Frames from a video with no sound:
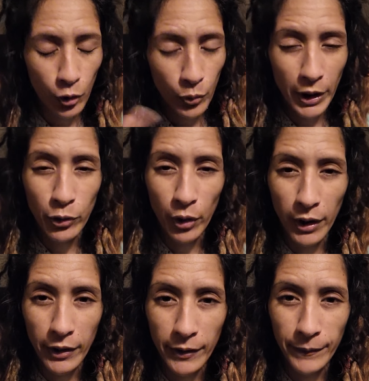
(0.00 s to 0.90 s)
All right,
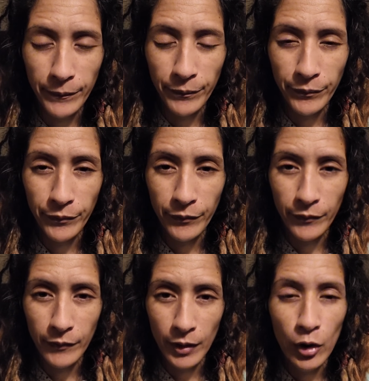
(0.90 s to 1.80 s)
Ohana.
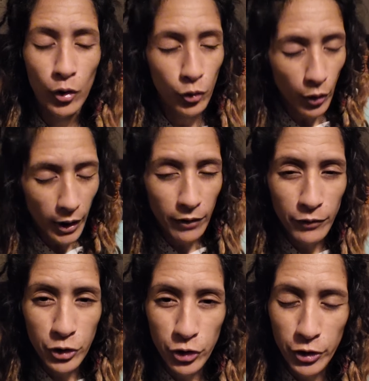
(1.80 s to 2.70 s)
Go
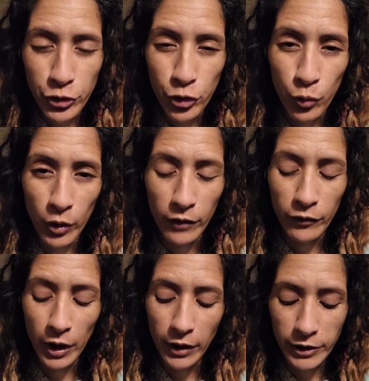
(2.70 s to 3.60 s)
elevate your ears to the Word of
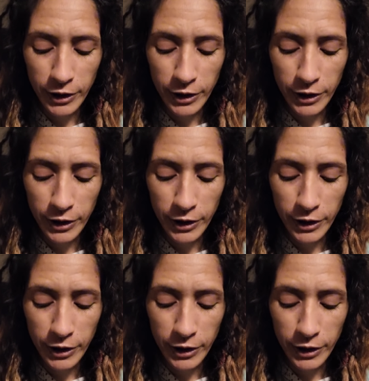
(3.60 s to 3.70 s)
God.